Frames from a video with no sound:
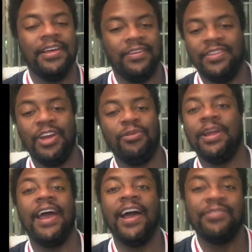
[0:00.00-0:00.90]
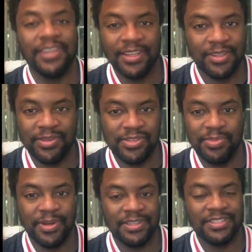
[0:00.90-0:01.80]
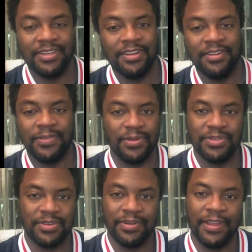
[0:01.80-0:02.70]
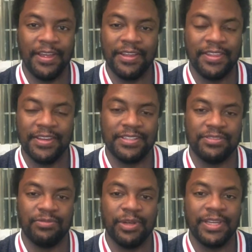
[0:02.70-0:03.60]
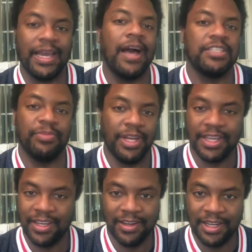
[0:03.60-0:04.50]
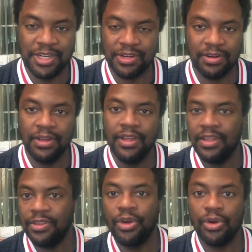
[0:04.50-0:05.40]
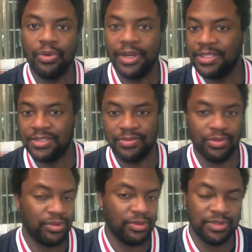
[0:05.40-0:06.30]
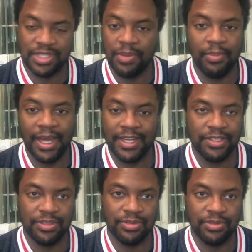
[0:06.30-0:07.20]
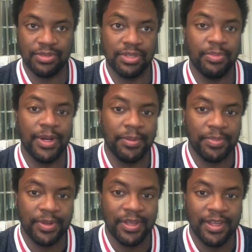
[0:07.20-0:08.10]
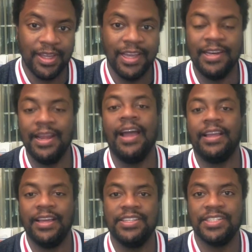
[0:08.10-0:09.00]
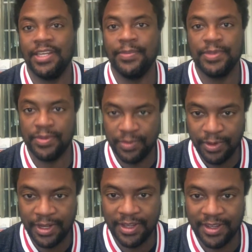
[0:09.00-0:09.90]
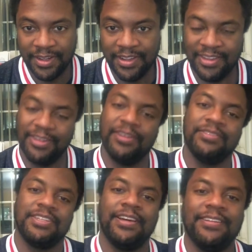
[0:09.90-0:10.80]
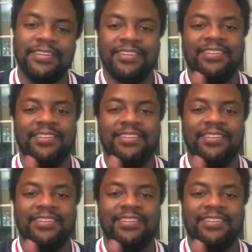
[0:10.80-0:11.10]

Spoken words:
If they don't have to get those repairs done, if anything's really cosmetic in nature, they're gonna wait for somebody to slip up and not catch the damage beforehand, and then all of a sudden